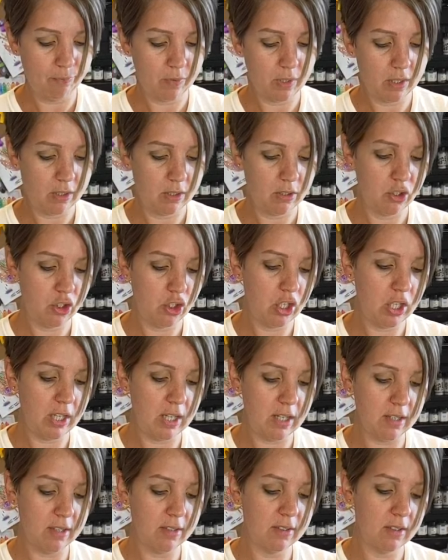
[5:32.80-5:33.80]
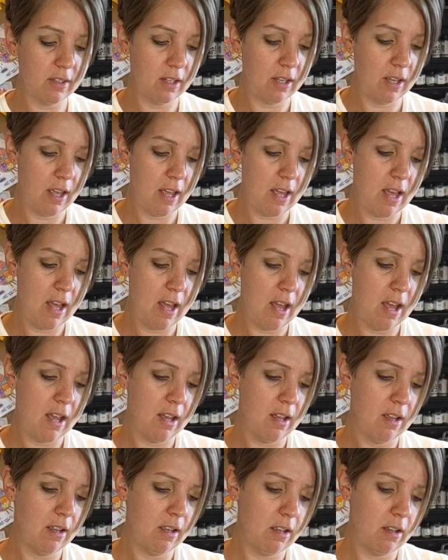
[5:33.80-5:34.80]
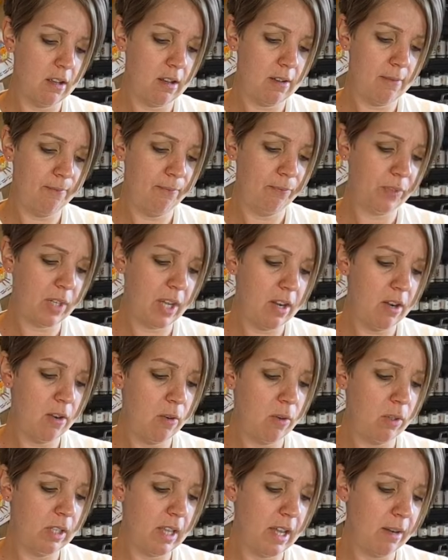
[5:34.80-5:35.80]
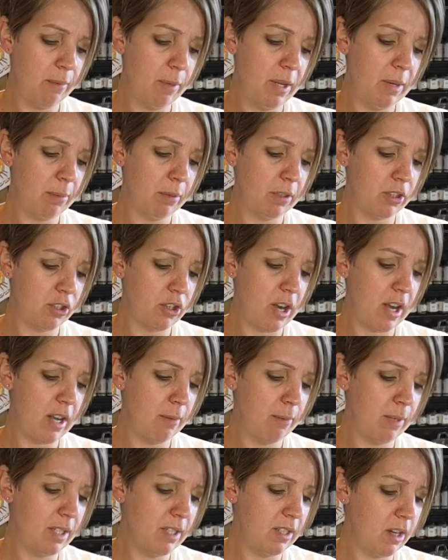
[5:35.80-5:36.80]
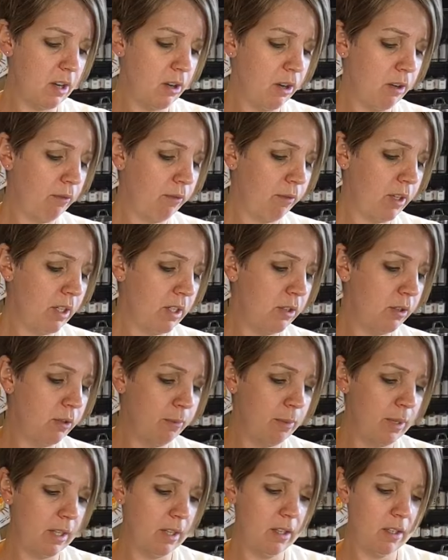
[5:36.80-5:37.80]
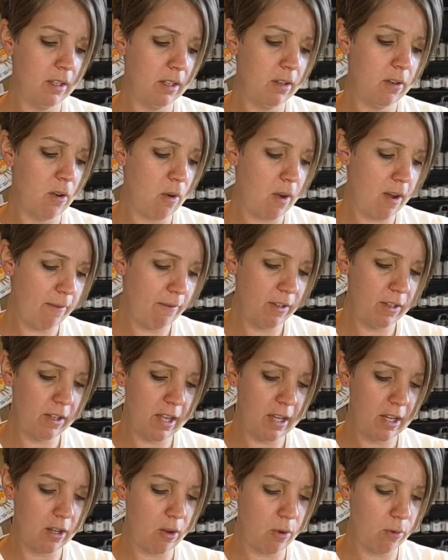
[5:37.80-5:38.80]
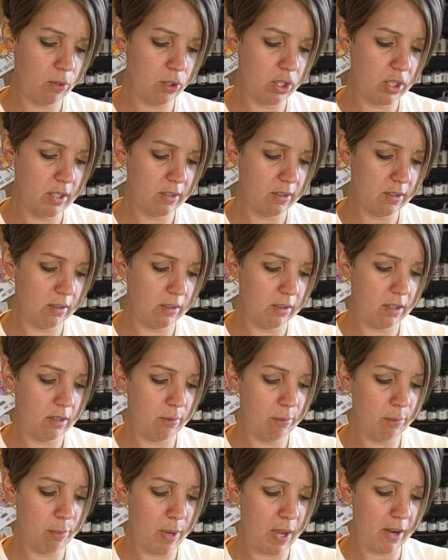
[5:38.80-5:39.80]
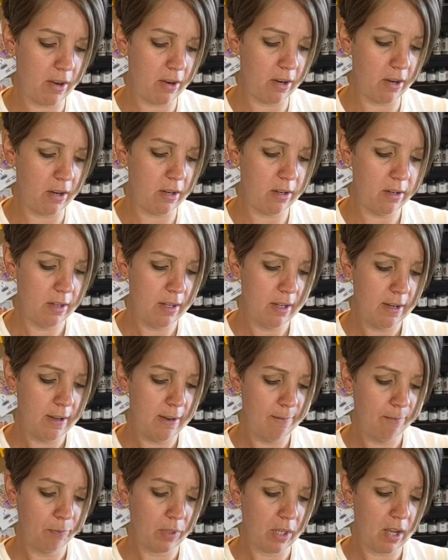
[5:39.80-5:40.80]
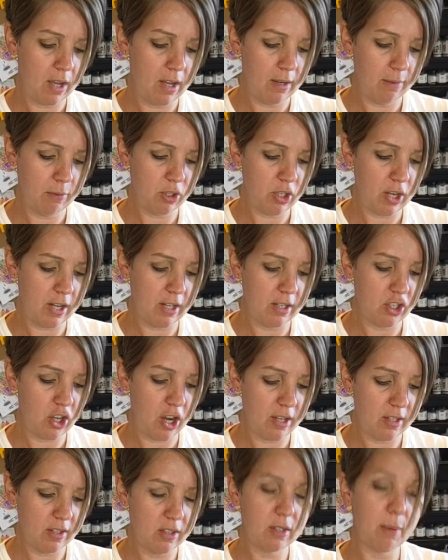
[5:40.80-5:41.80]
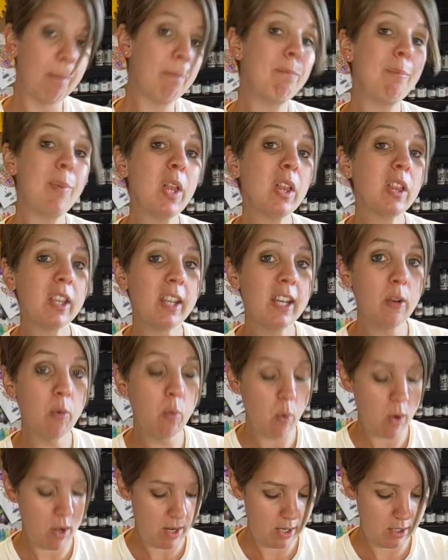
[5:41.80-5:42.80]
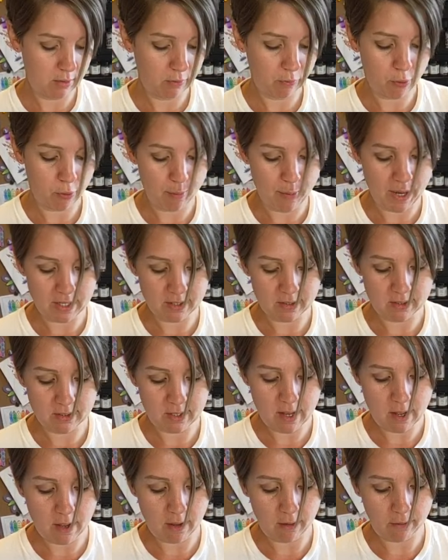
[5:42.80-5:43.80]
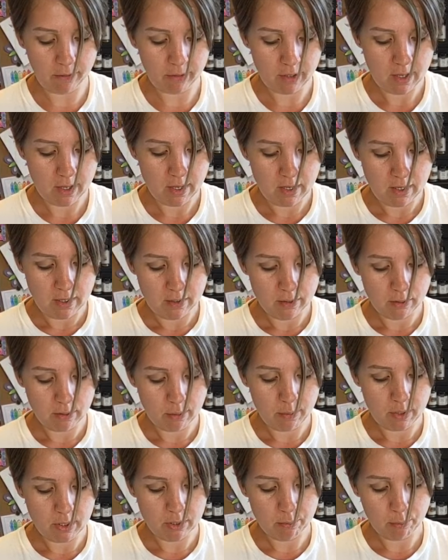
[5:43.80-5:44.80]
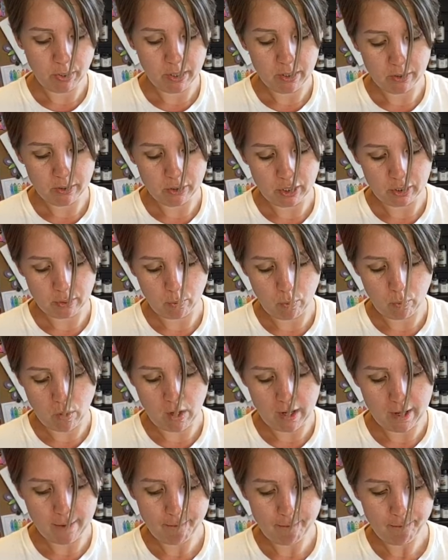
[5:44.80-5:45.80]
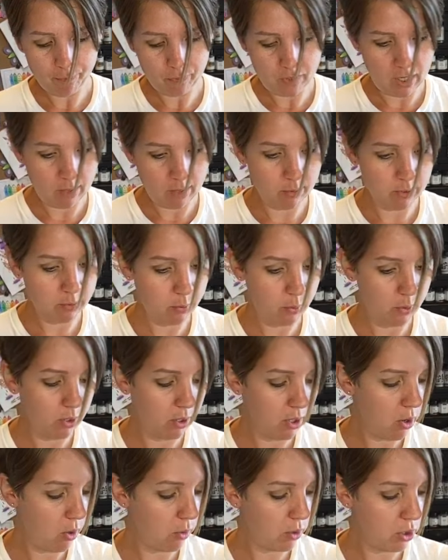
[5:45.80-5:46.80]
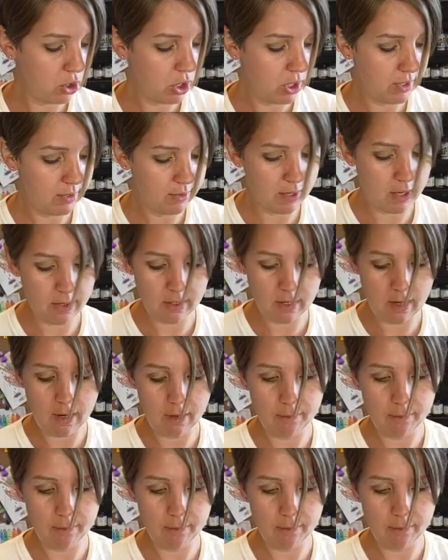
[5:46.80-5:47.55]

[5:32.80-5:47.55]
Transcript: cheese. I know a lot of people are trying to be dairy free too, but you know, I feel like goat cheese is a little better digestibility wise for myself. So I'm going to sprinkle just 1 tablespoon of goat cheese on there.